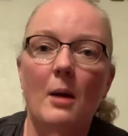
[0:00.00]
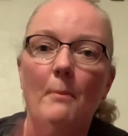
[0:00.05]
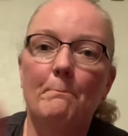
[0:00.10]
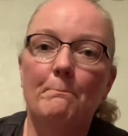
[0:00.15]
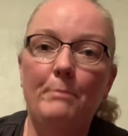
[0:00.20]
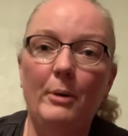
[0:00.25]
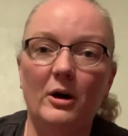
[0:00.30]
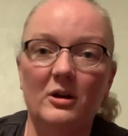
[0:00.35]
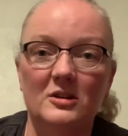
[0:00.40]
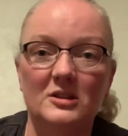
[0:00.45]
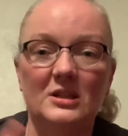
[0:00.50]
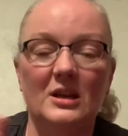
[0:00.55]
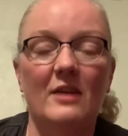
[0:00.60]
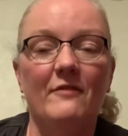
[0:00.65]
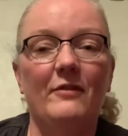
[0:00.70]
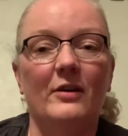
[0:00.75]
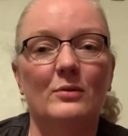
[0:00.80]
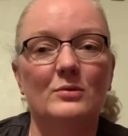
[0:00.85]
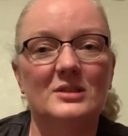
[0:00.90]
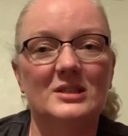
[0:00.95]
but if
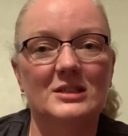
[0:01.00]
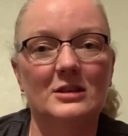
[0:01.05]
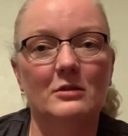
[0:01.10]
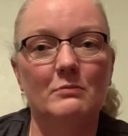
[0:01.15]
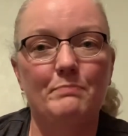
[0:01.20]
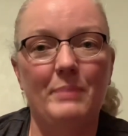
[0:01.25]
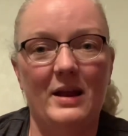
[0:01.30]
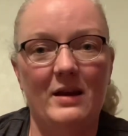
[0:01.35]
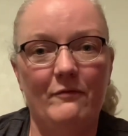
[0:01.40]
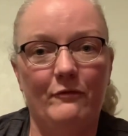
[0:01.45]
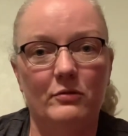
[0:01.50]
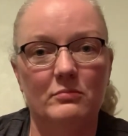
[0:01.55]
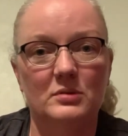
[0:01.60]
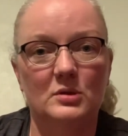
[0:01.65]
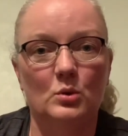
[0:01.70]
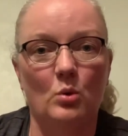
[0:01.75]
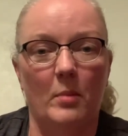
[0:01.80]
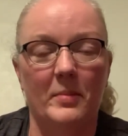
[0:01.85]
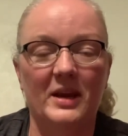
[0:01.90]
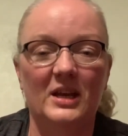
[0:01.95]
I was still banned from
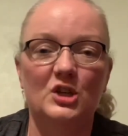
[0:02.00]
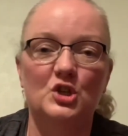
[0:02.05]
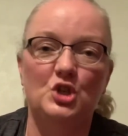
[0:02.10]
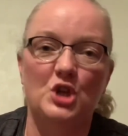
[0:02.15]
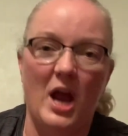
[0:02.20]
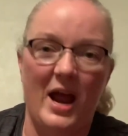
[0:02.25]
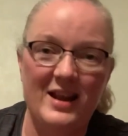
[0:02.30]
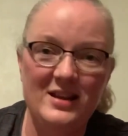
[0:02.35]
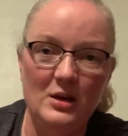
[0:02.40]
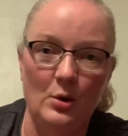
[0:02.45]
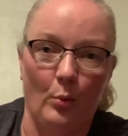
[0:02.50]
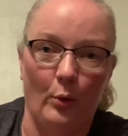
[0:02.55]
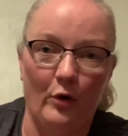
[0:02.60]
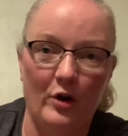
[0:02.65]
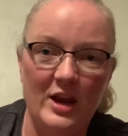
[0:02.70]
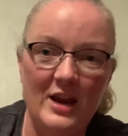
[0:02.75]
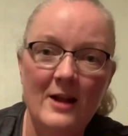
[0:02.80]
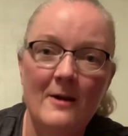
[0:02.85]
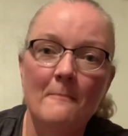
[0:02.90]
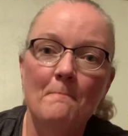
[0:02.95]
swimming in
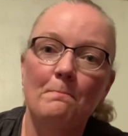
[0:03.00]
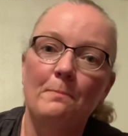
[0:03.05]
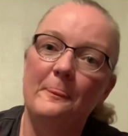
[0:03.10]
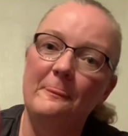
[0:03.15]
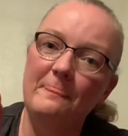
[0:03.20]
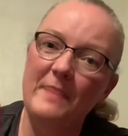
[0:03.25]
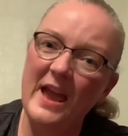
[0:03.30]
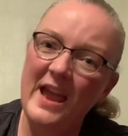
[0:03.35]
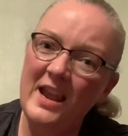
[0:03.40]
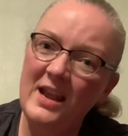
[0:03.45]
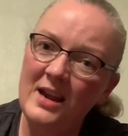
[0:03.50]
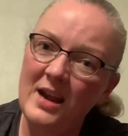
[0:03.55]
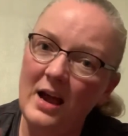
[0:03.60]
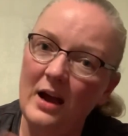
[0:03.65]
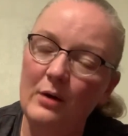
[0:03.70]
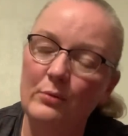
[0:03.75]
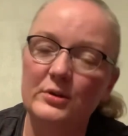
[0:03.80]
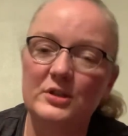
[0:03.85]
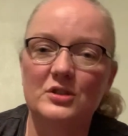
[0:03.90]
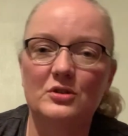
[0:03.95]
January, then I
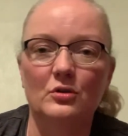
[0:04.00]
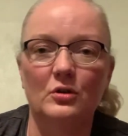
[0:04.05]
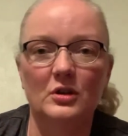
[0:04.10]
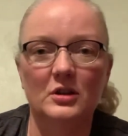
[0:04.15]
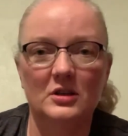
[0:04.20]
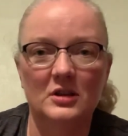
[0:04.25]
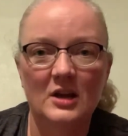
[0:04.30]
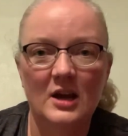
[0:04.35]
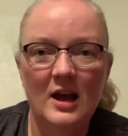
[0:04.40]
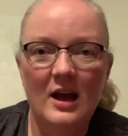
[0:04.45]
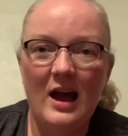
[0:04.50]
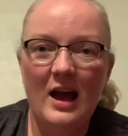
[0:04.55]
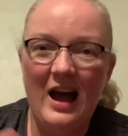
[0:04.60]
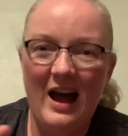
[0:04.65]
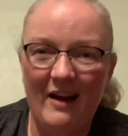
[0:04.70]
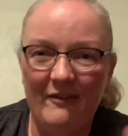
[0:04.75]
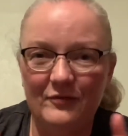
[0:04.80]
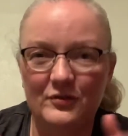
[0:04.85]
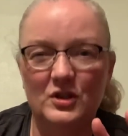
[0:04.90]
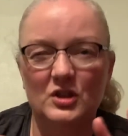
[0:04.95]
was going to
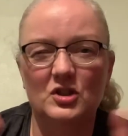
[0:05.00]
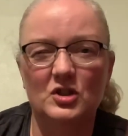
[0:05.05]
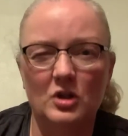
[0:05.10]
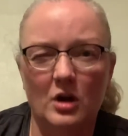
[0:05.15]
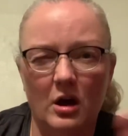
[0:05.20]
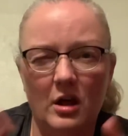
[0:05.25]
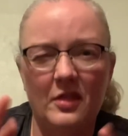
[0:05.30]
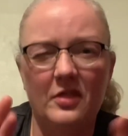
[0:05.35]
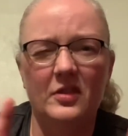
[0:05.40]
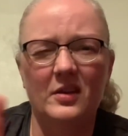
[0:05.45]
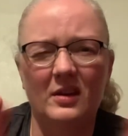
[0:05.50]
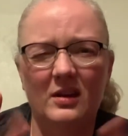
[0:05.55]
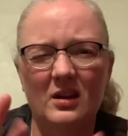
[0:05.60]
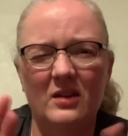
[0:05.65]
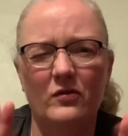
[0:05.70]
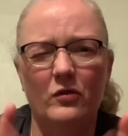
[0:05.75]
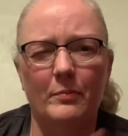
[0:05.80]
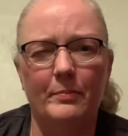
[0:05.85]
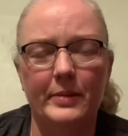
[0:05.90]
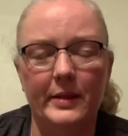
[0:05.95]
have to start thinking of
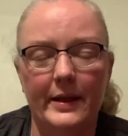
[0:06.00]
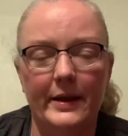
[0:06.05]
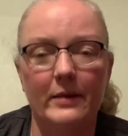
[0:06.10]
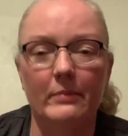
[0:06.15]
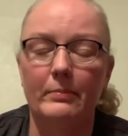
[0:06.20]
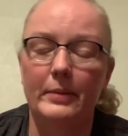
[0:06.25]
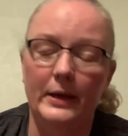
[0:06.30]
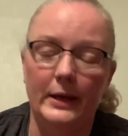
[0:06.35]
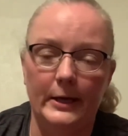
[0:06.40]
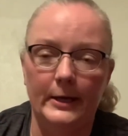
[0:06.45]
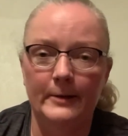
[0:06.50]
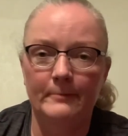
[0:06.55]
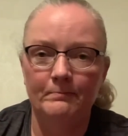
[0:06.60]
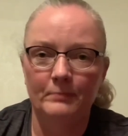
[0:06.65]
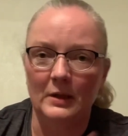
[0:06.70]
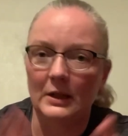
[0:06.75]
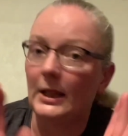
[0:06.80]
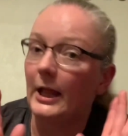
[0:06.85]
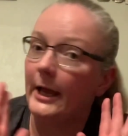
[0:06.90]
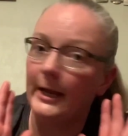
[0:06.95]
a plan B,
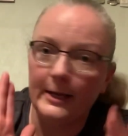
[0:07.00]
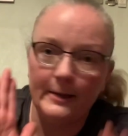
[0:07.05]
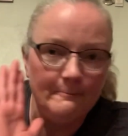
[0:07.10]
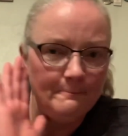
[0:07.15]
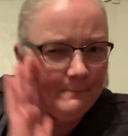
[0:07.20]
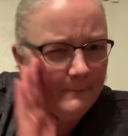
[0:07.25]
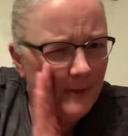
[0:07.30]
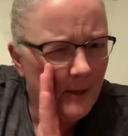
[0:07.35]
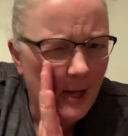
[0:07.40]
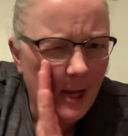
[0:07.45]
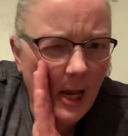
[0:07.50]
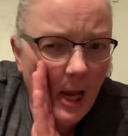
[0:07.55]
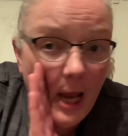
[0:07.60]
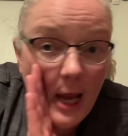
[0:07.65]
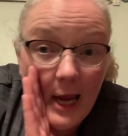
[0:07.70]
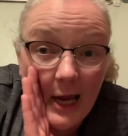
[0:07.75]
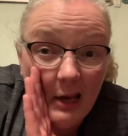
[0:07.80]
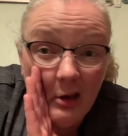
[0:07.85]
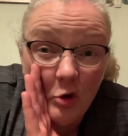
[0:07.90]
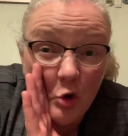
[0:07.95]
like
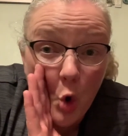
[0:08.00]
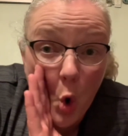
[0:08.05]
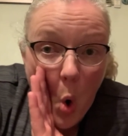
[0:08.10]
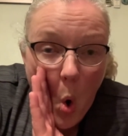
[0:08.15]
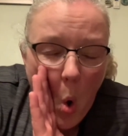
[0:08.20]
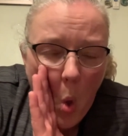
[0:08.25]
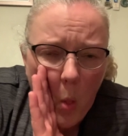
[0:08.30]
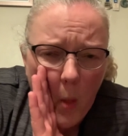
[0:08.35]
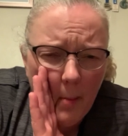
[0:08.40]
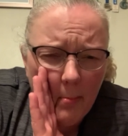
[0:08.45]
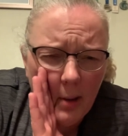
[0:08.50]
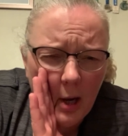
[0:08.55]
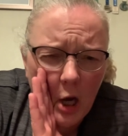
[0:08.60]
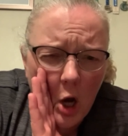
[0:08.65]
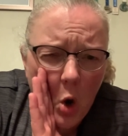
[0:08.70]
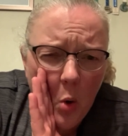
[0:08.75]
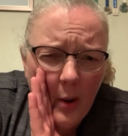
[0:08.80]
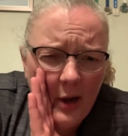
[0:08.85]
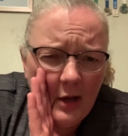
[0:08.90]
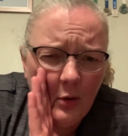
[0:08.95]
ignore them and
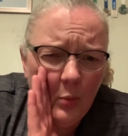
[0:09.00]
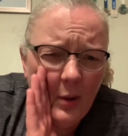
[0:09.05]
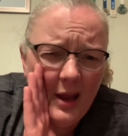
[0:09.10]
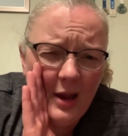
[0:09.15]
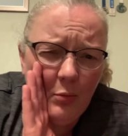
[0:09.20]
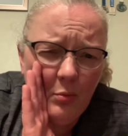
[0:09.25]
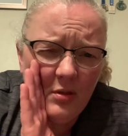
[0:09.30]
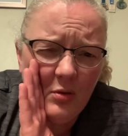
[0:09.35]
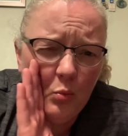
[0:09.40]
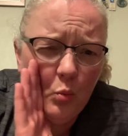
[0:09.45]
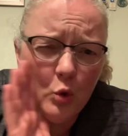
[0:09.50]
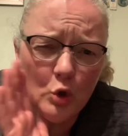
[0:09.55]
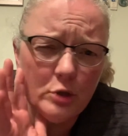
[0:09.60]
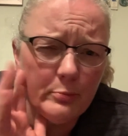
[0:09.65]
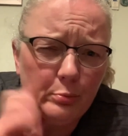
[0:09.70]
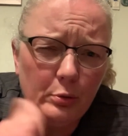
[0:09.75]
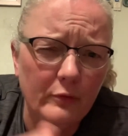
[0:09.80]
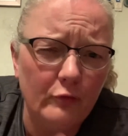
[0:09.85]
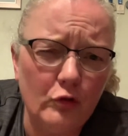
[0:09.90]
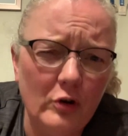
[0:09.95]
go anyway with a
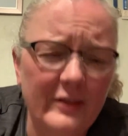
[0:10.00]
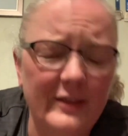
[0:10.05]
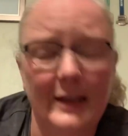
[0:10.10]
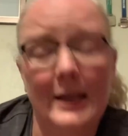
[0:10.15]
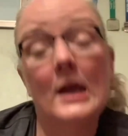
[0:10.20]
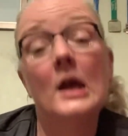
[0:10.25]
waterproof dressing.